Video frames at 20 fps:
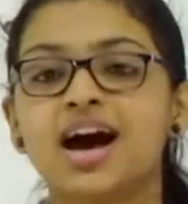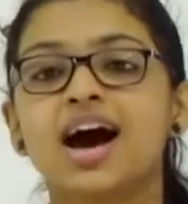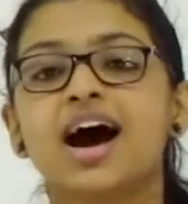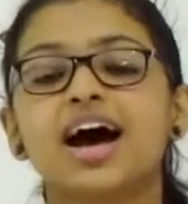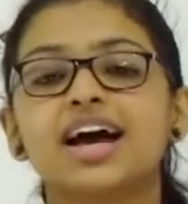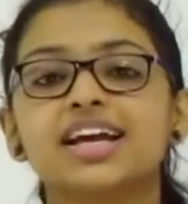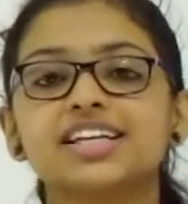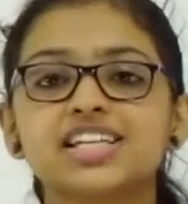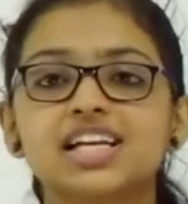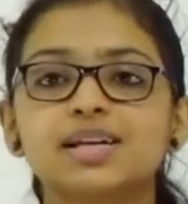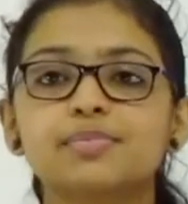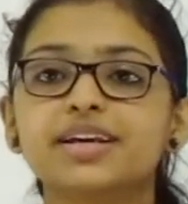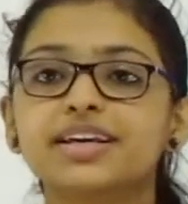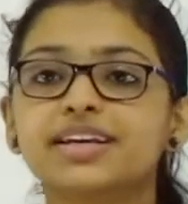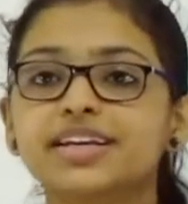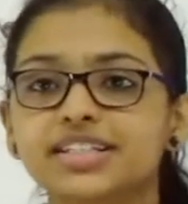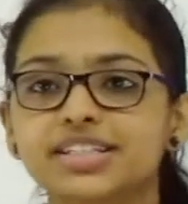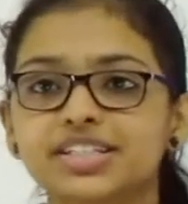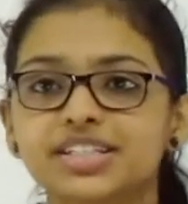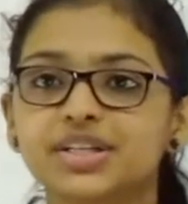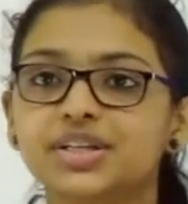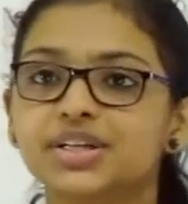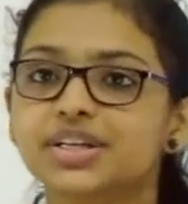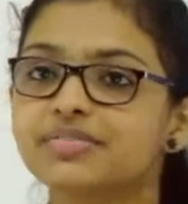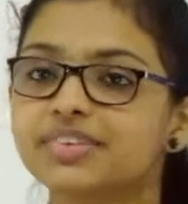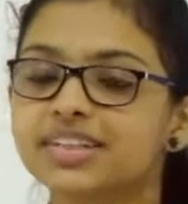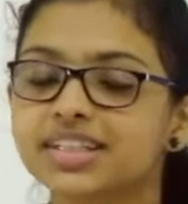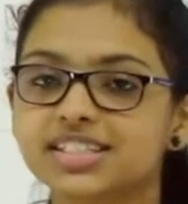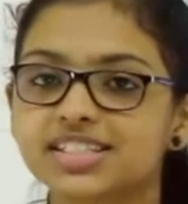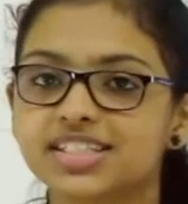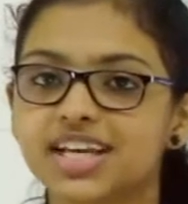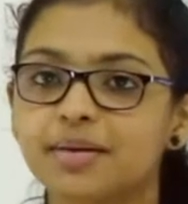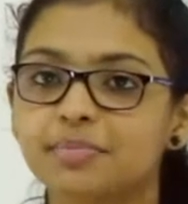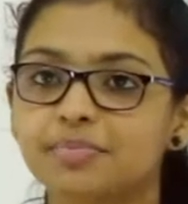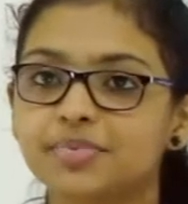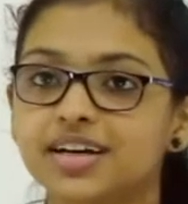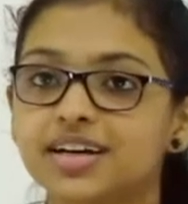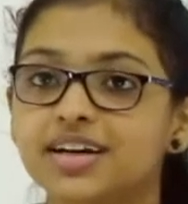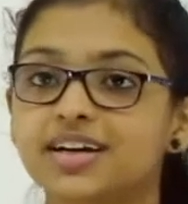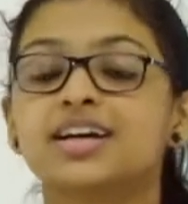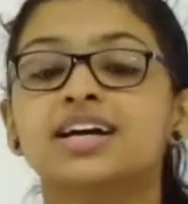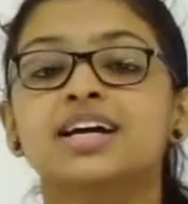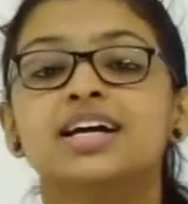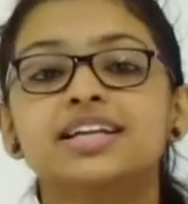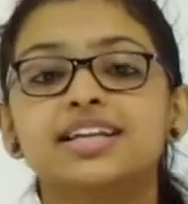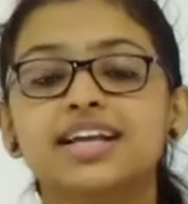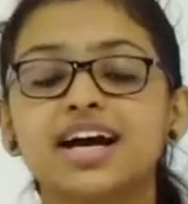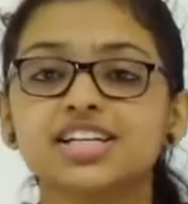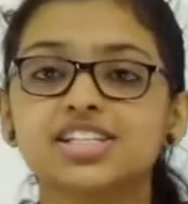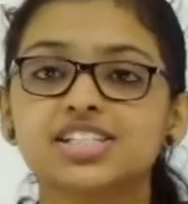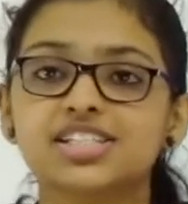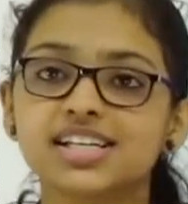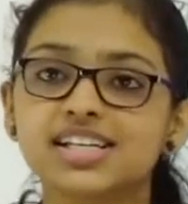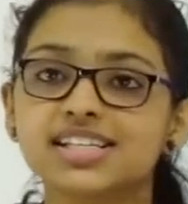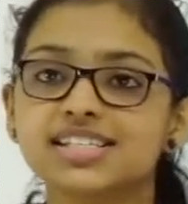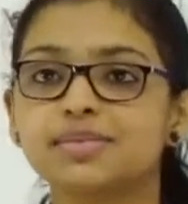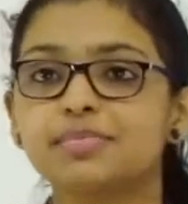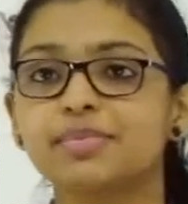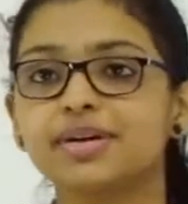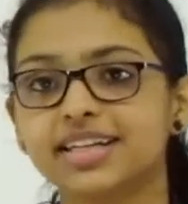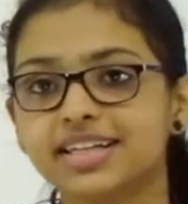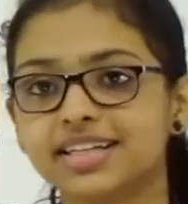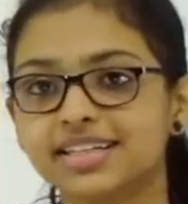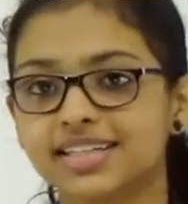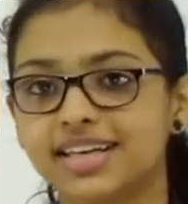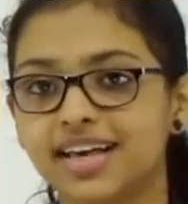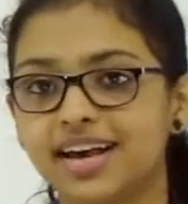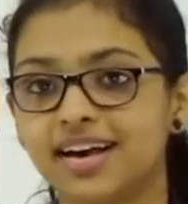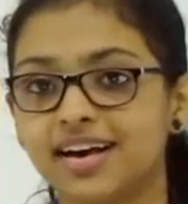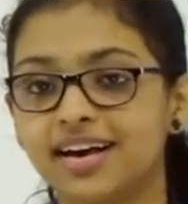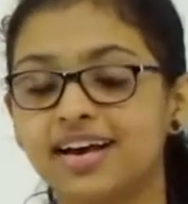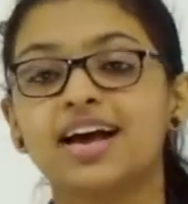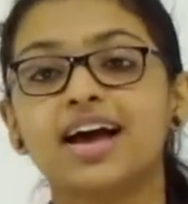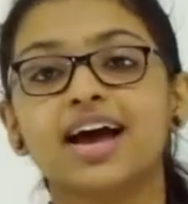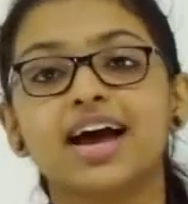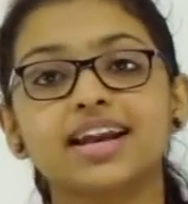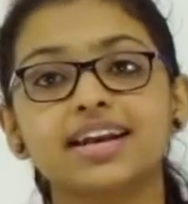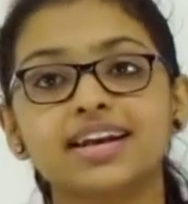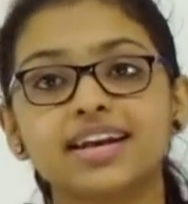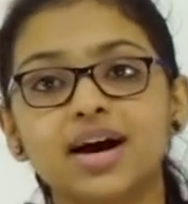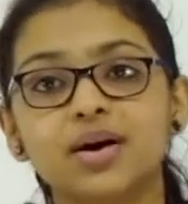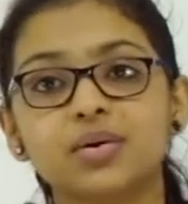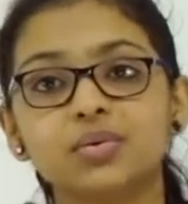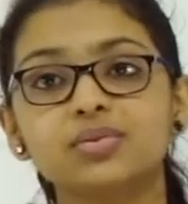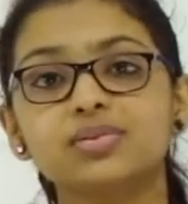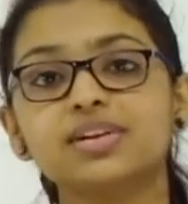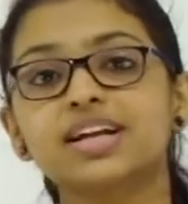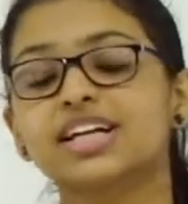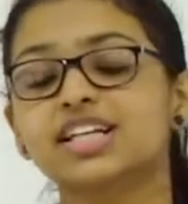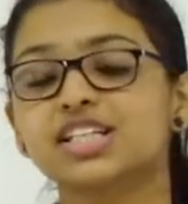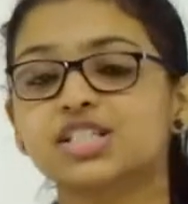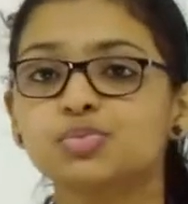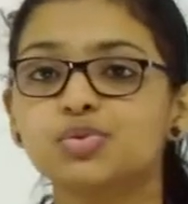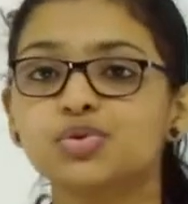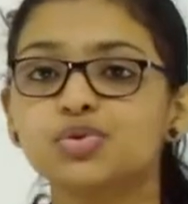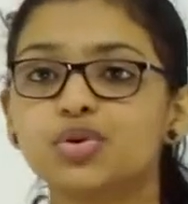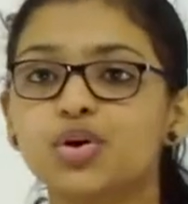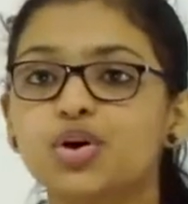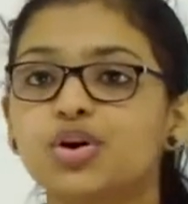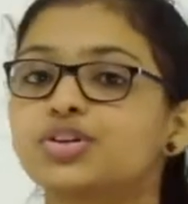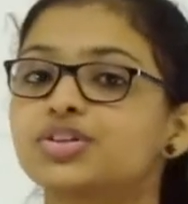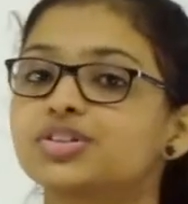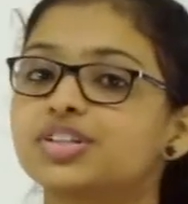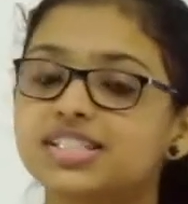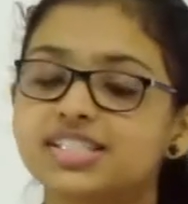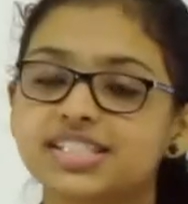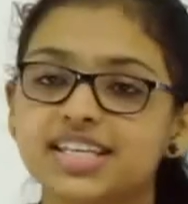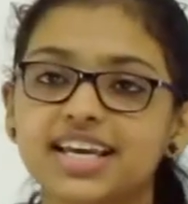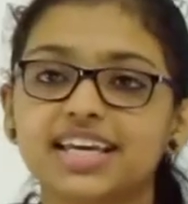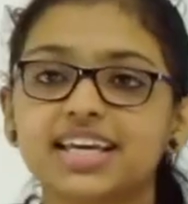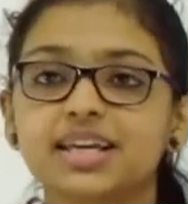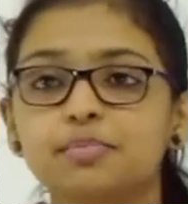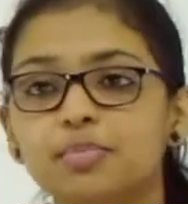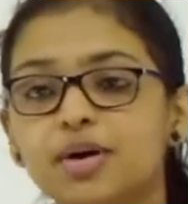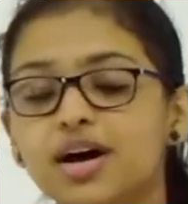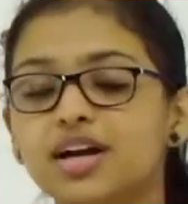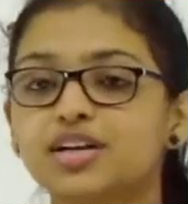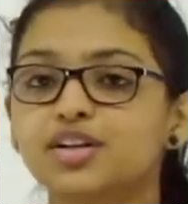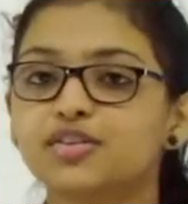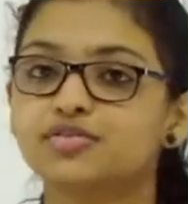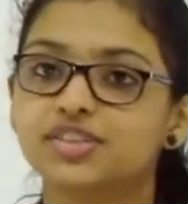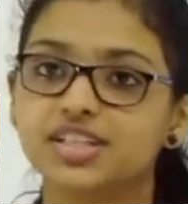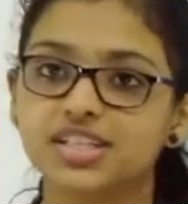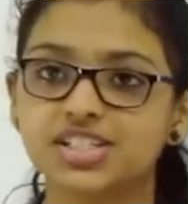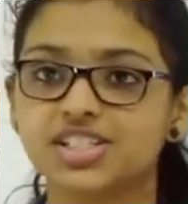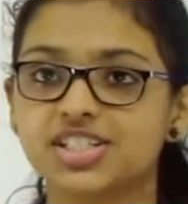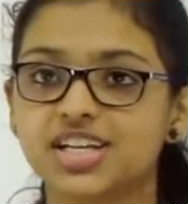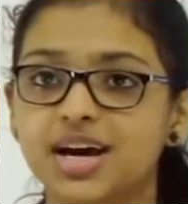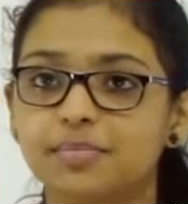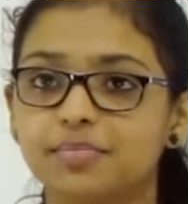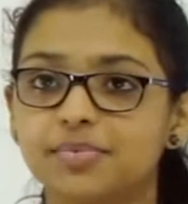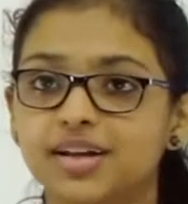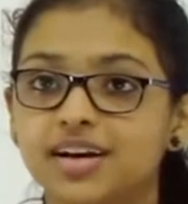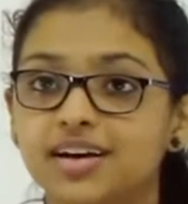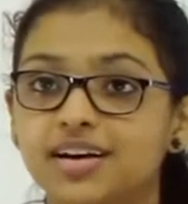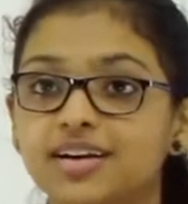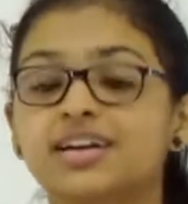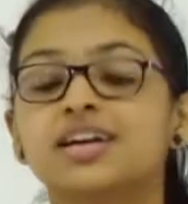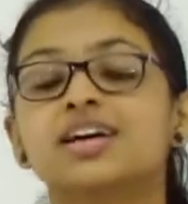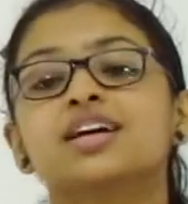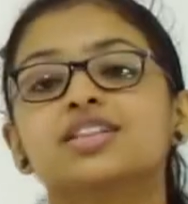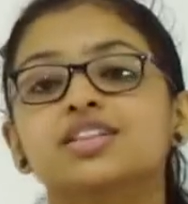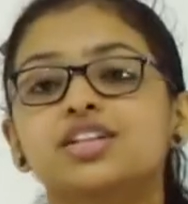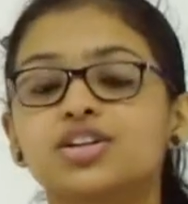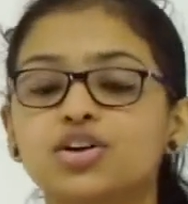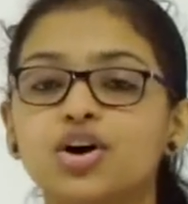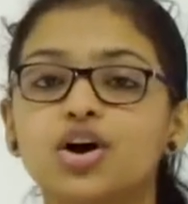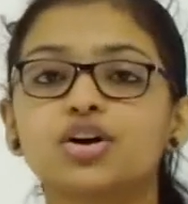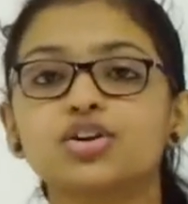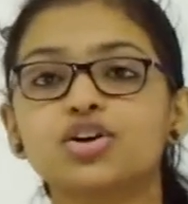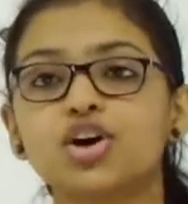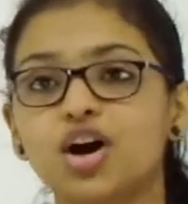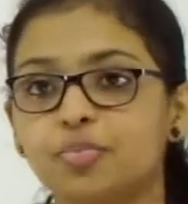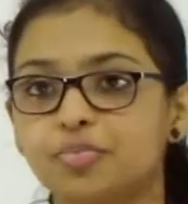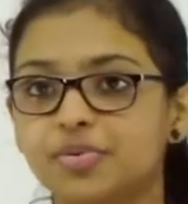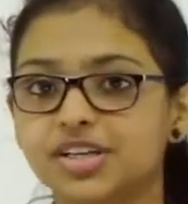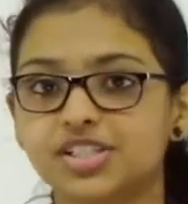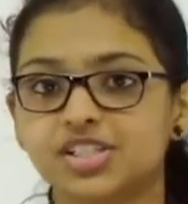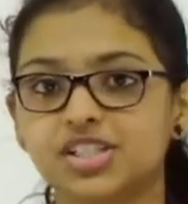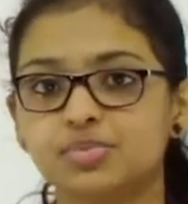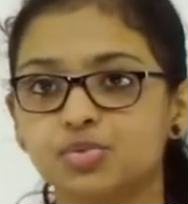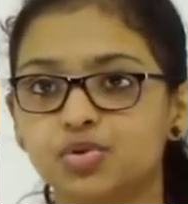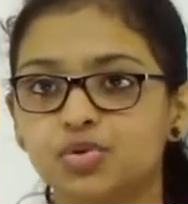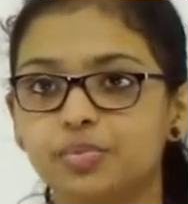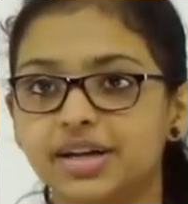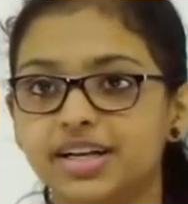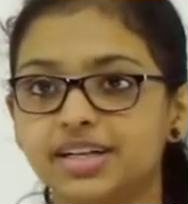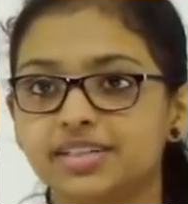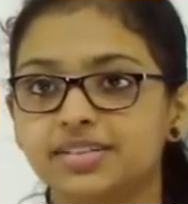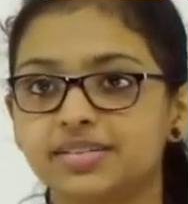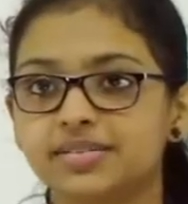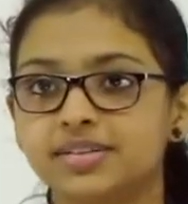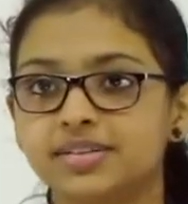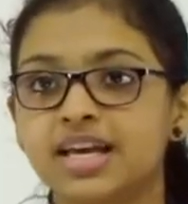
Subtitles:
I shall be continuing with the chapter Nationalism in India, and now let us move on to the second part of this chapter, the non-cooperation movement.